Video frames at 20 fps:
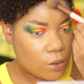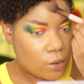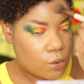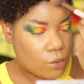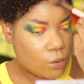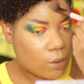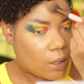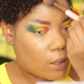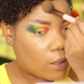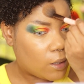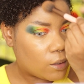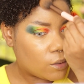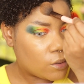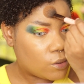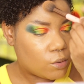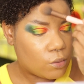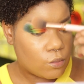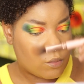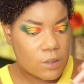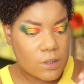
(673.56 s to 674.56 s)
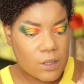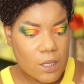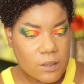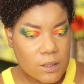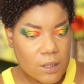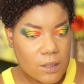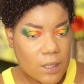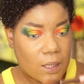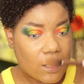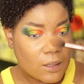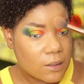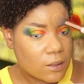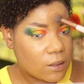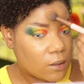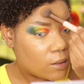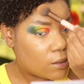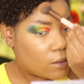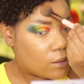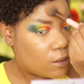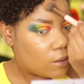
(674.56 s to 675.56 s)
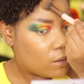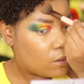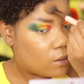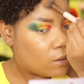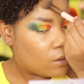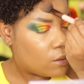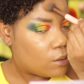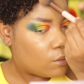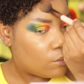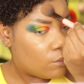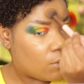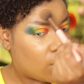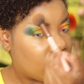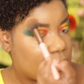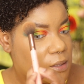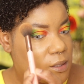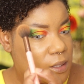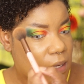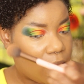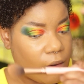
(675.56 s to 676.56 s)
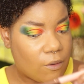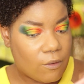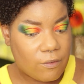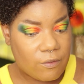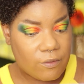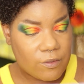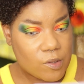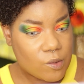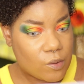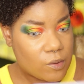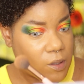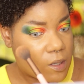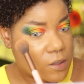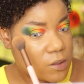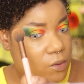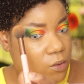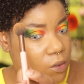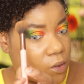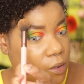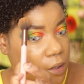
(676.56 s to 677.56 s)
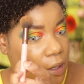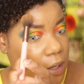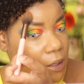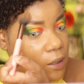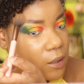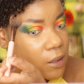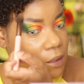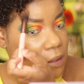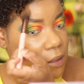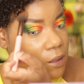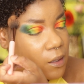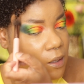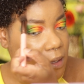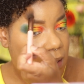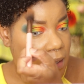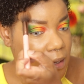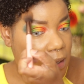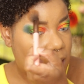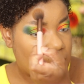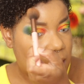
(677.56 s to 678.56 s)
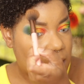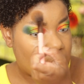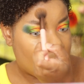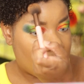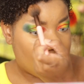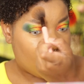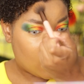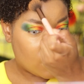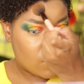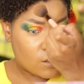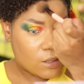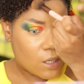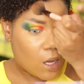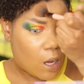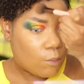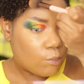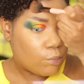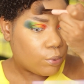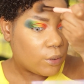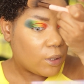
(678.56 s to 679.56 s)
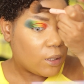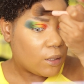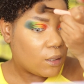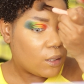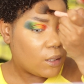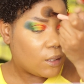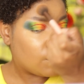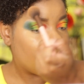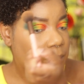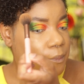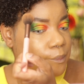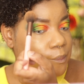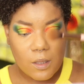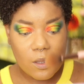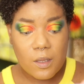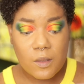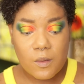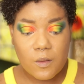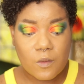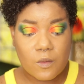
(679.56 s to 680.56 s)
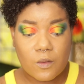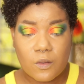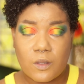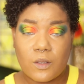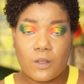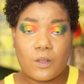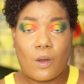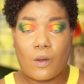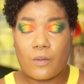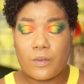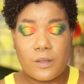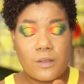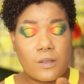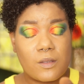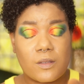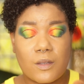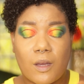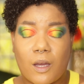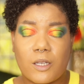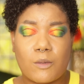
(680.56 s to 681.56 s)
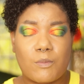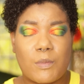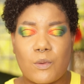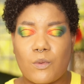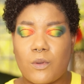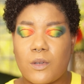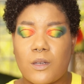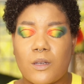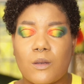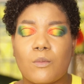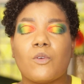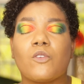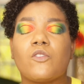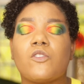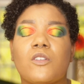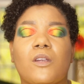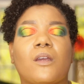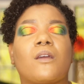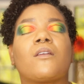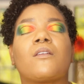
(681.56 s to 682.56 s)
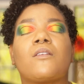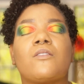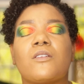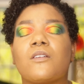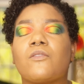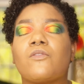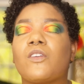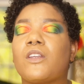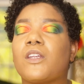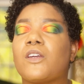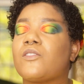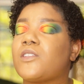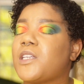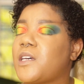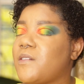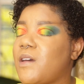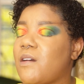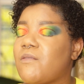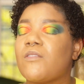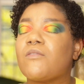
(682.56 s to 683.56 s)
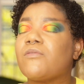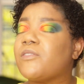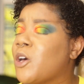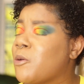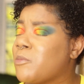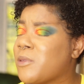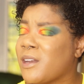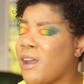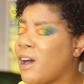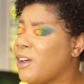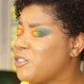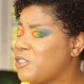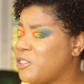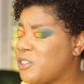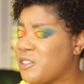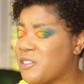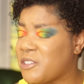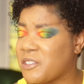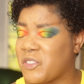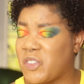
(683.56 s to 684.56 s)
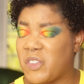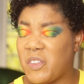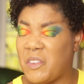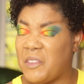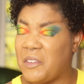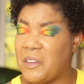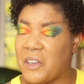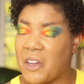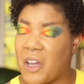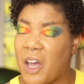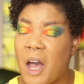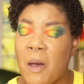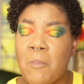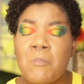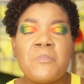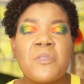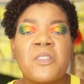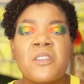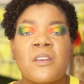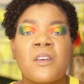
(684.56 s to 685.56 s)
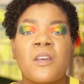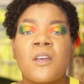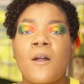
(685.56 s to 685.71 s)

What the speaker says: trying to resuscitate myself so it doesn't look like I stopped breathing. This has got to be one of the most challenging videos I've ever filmed, and I should have just stopped